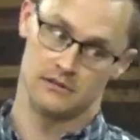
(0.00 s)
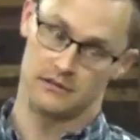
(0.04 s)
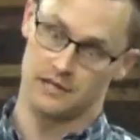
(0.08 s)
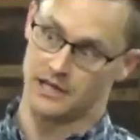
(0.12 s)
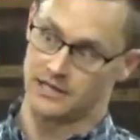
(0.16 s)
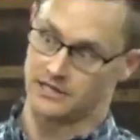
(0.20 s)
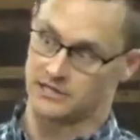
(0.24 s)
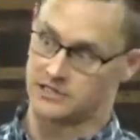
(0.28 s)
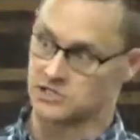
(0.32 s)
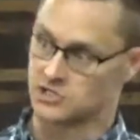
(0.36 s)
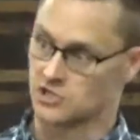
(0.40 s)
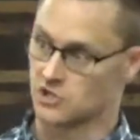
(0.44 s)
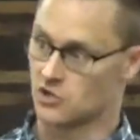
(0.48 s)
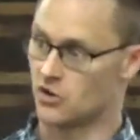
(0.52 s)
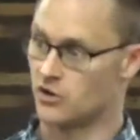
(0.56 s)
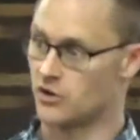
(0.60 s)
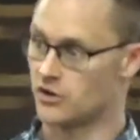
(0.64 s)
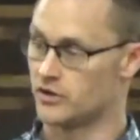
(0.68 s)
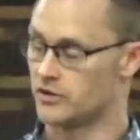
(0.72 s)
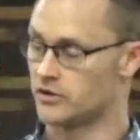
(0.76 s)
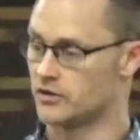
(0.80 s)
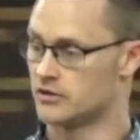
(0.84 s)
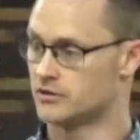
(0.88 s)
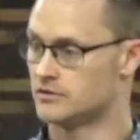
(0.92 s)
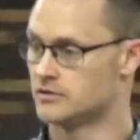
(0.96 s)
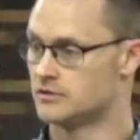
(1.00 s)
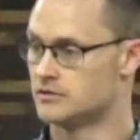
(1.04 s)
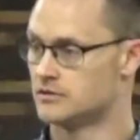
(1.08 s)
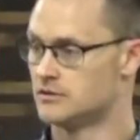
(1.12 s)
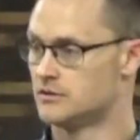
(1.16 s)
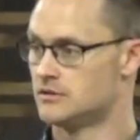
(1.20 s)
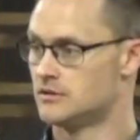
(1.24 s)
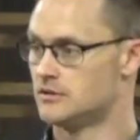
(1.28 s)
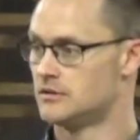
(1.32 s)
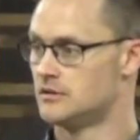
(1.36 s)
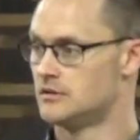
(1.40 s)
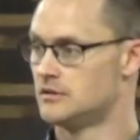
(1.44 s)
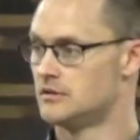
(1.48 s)
like this lawyer,
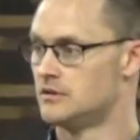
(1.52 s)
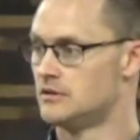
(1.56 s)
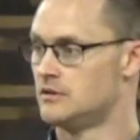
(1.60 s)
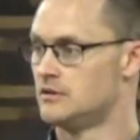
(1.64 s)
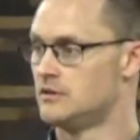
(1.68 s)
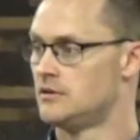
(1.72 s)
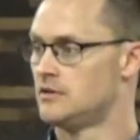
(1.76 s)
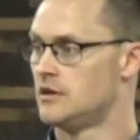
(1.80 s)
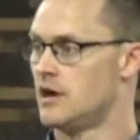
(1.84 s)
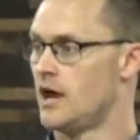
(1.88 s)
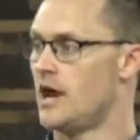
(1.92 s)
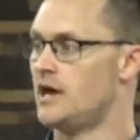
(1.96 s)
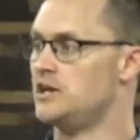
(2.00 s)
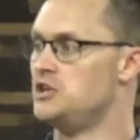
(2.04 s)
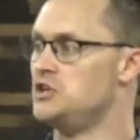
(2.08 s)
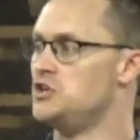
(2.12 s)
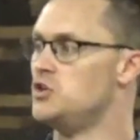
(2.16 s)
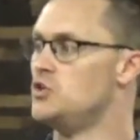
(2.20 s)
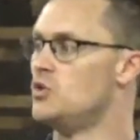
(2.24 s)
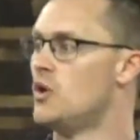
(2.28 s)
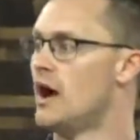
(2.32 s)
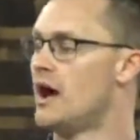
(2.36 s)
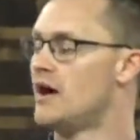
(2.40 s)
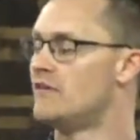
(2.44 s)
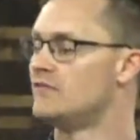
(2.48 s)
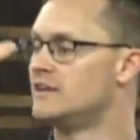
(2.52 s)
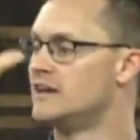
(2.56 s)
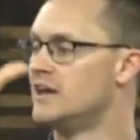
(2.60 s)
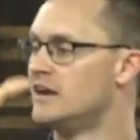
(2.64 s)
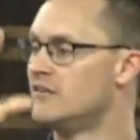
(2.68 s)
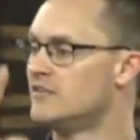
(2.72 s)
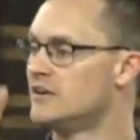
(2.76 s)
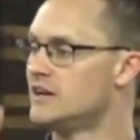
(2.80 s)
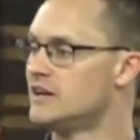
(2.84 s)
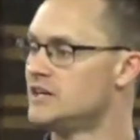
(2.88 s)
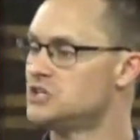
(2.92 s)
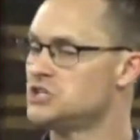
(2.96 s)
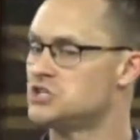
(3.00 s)
and you have
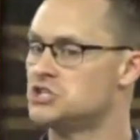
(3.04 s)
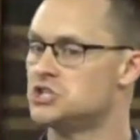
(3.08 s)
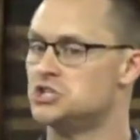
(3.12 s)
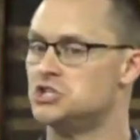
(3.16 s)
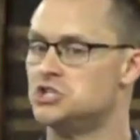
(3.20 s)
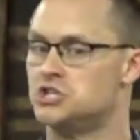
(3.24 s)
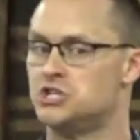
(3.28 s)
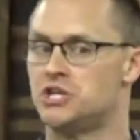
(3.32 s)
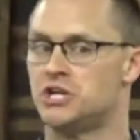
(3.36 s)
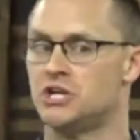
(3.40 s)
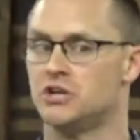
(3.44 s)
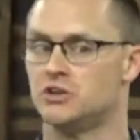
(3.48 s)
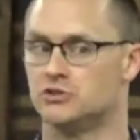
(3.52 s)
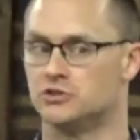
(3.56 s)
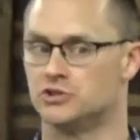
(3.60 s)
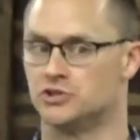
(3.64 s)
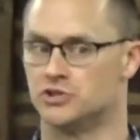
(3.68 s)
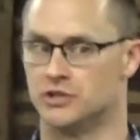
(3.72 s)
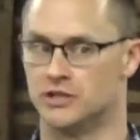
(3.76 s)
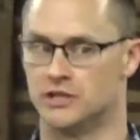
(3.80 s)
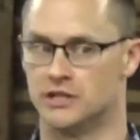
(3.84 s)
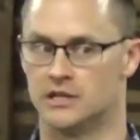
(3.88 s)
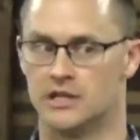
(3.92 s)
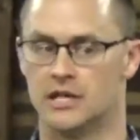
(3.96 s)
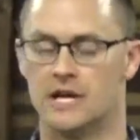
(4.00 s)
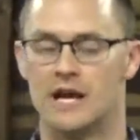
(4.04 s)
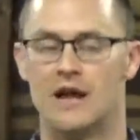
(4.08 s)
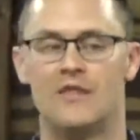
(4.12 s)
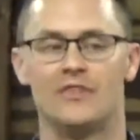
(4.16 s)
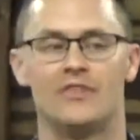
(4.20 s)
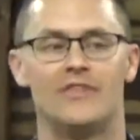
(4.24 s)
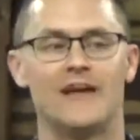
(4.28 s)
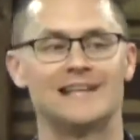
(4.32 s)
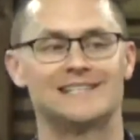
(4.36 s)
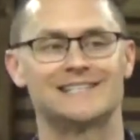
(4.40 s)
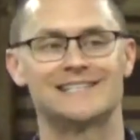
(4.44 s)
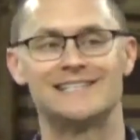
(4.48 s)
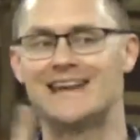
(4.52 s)
given it to children.
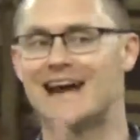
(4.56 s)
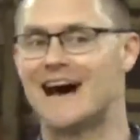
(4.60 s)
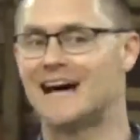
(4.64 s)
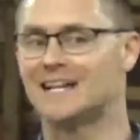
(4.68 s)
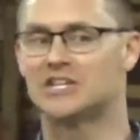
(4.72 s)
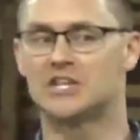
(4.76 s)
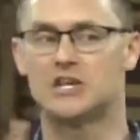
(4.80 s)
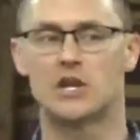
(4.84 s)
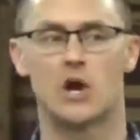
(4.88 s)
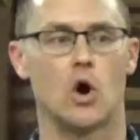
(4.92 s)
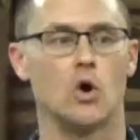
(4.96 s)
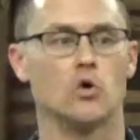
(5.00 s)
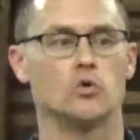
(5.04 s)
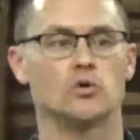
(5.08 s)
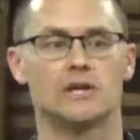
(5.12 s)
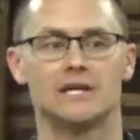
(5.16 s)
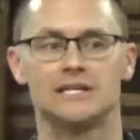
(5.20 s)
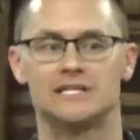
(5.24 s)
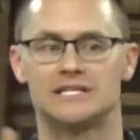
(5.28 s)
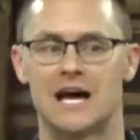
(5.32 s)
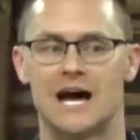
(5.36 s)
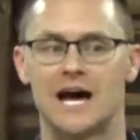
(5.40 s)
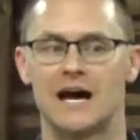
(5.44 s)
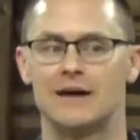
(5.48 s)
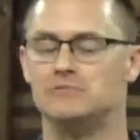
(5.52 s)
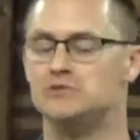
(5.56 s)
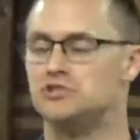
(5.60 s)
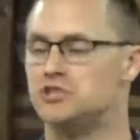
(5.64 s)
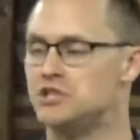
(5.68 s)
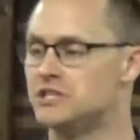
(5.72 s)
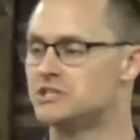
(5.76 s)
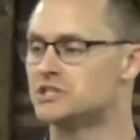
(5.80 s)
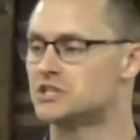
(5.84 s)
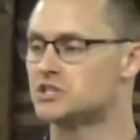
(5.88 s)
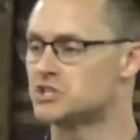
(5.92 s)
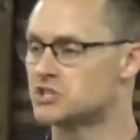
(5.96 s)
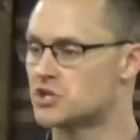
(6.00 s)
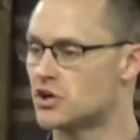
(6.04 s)
That's not the only time
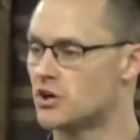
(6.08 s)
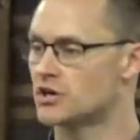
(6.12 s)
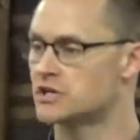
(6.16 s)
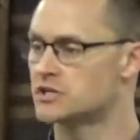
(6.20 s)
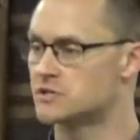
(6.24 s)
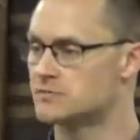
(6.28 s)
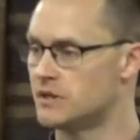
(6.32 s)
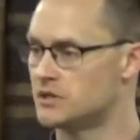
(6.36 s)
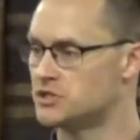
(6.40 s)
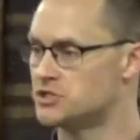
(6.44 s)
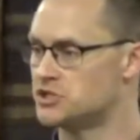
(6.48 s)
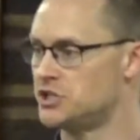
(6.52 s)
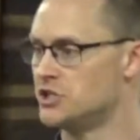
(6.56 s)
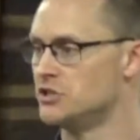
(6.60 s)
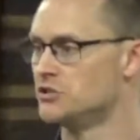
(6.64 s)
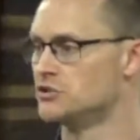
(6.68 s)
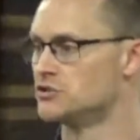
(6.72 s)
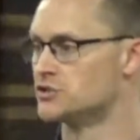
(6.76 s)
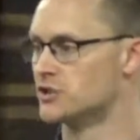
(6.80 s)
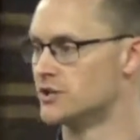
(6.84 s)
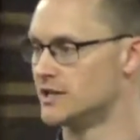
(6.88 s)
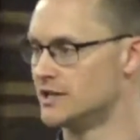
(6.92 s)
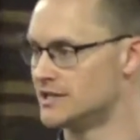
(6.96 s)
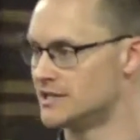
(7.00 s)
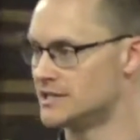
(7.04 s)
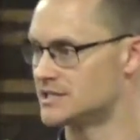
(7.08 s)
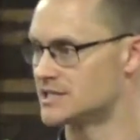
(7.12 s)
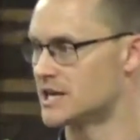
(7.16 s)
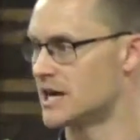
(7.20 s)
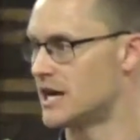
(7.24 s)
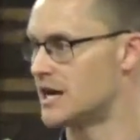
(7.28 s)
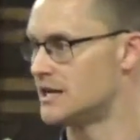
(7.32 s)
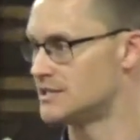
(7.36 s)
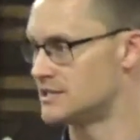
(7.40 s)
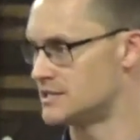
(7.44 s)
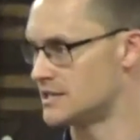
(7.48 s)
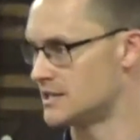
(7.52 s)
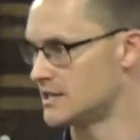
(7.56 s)
Jesus talks about children in this
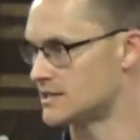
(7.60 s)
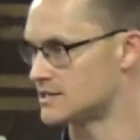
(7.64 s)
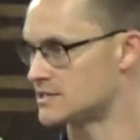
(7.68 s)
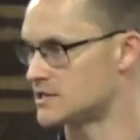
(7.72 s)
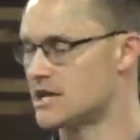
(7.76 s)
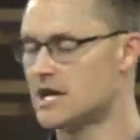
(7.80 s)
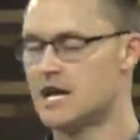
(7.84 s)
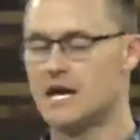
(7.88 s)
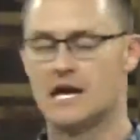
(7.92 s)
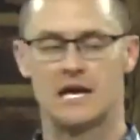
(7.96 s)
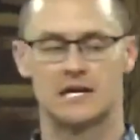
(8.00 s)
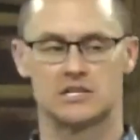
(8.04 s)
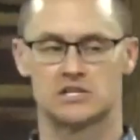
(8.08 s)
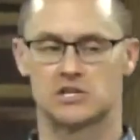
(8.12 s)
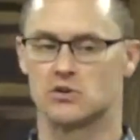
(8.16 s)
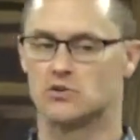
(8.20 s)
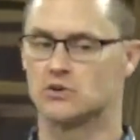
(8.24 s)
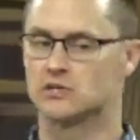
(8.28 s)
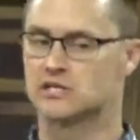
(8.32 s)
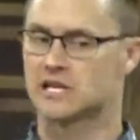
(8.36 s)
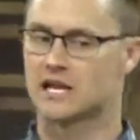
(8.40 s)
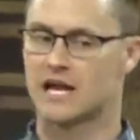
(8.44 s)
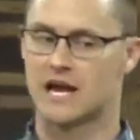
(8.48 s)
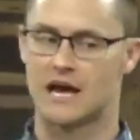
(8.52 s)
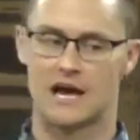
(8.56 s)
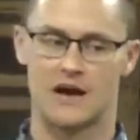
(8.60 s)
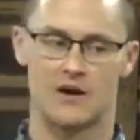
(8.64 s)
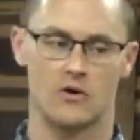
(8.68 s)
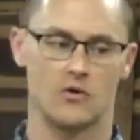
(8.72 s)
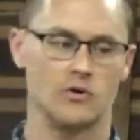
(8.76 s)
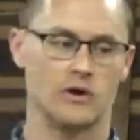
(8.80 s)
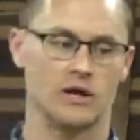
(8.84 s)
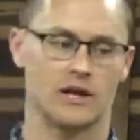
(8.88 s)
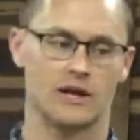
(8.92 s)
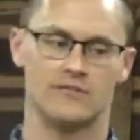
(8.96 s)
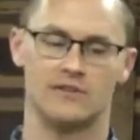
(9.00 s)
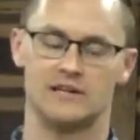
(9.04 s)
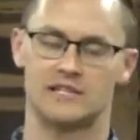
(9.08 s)
context. Eso no es la
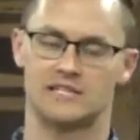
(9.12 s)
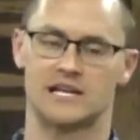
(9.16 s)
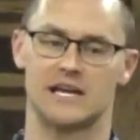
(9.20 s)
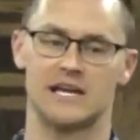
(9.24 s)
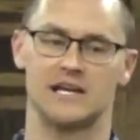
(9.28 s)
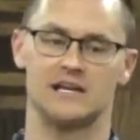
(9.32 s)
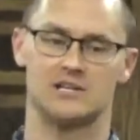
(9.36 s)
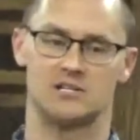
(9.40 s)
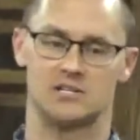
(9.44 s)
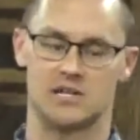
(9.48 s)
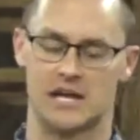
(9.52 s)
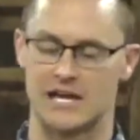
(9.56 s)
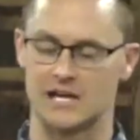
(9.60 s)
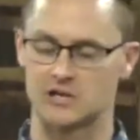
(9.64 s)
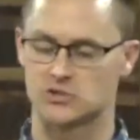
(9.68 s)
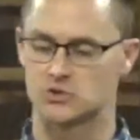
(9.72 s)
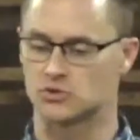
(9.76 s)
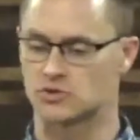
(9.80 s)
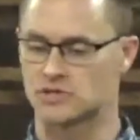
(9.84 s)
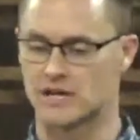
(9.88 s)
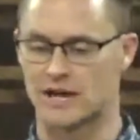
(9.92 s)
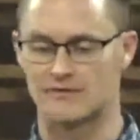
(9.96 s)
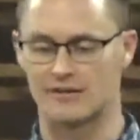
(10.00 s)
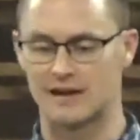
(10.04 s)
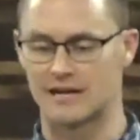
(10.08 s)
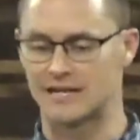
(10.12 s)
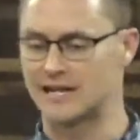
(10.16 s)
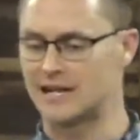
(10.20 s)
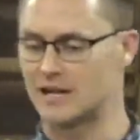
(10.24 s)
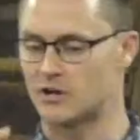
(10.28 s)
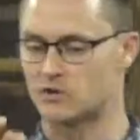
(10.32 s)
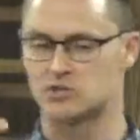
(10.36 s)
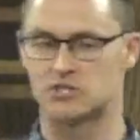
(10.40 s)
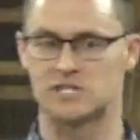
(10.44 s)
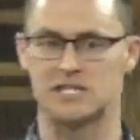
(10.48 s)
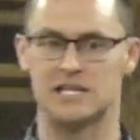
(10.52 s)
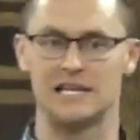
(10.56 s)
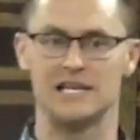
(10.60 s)
única vez que Jesús habla de
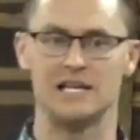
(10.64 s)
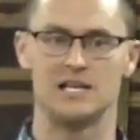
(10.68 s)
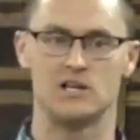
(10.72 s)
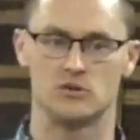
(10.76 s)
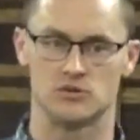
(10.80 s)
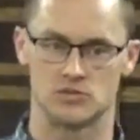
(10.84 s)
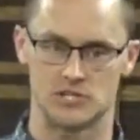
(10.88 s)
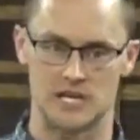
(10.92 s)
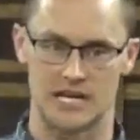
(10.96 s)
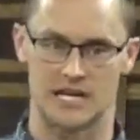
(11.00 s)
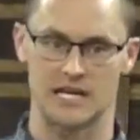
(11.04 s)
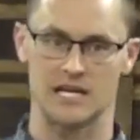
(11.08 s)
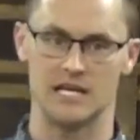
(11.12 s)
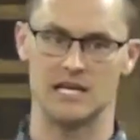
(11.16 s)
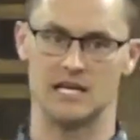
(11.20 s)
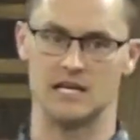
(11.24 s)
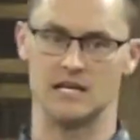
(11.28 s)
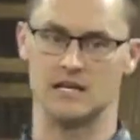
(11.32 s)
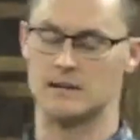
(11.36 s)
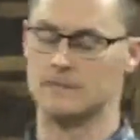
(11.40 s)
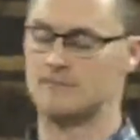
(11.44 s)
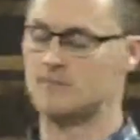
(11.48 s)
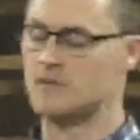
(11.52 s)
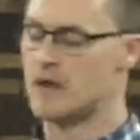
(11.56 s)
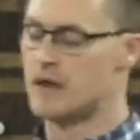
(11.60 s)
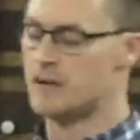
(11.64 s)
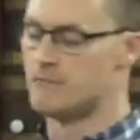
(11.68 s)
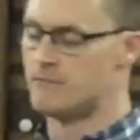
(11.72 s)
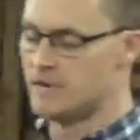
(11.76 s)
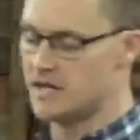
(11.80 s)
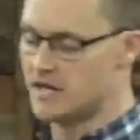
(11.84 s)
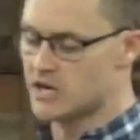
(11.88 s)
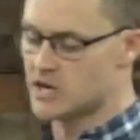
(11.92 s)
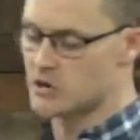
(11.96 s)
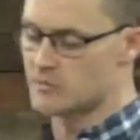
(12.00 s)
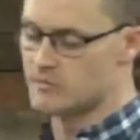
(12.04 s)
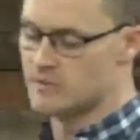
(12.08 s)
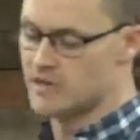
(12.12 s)
los niños aquí.
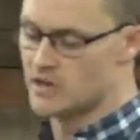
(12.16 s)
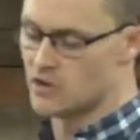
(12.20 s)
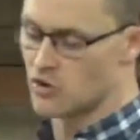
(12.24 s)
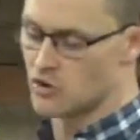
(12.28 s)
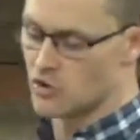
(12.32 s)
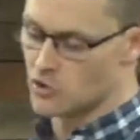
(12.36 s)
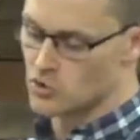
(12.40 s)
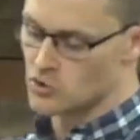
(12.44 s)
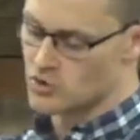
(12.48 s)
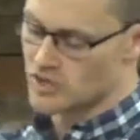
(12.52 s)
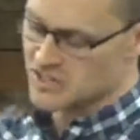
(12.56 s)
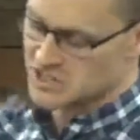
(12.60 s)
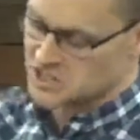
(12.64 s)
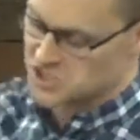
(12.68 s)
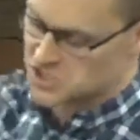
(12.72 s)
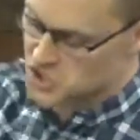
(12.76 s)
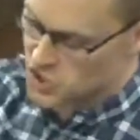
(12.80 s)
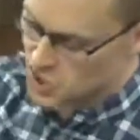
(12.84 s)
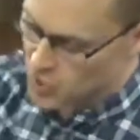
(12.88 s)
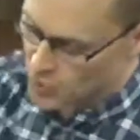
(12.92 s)
Mire conmigo Lucas